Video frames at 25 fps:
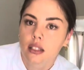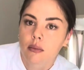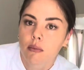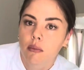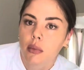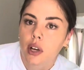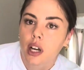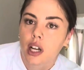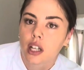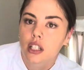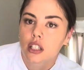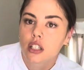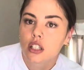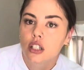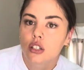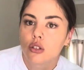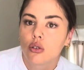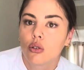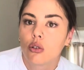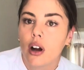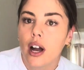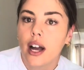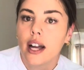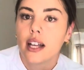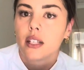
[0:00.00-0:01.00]
much
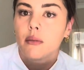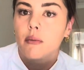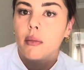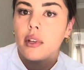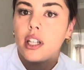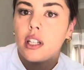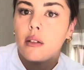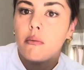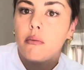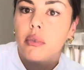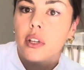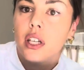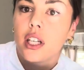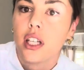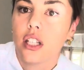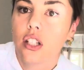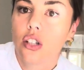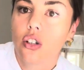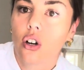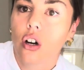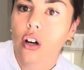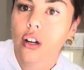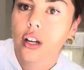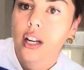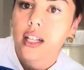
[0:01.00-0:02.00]
or as many beads
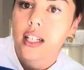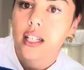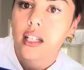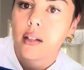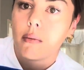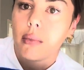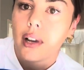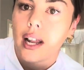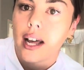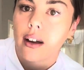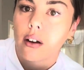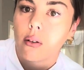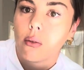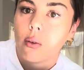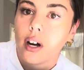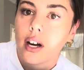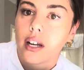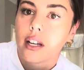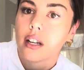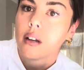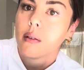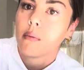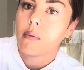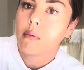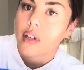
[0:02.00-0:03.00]
on as the black
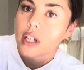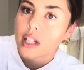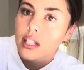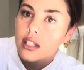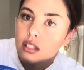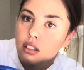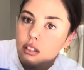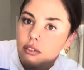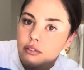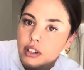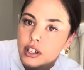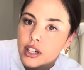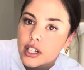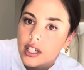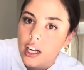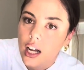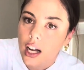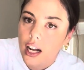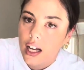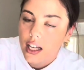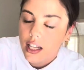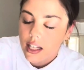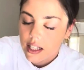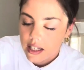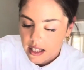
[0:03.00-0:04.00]
one, but it's still very
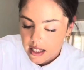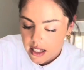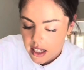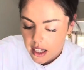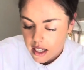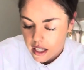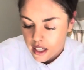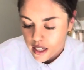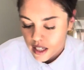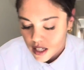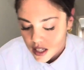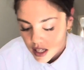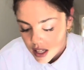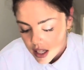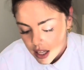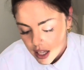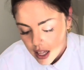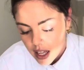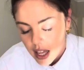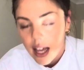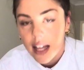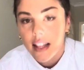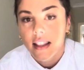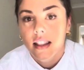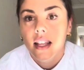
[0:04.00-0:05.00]
nice.
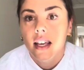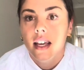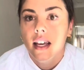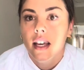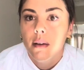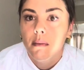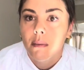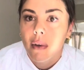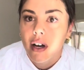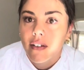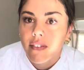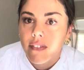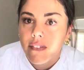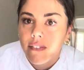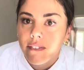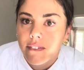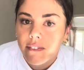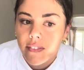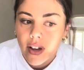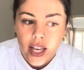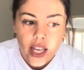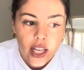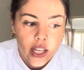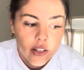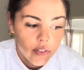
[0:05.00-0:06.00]
And then my
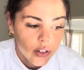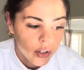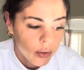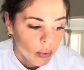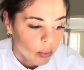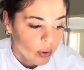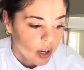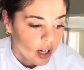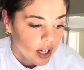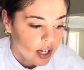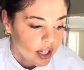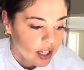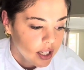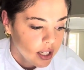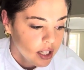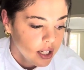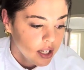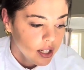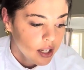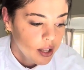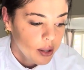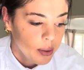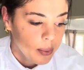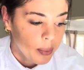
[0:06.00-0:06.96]
favorite one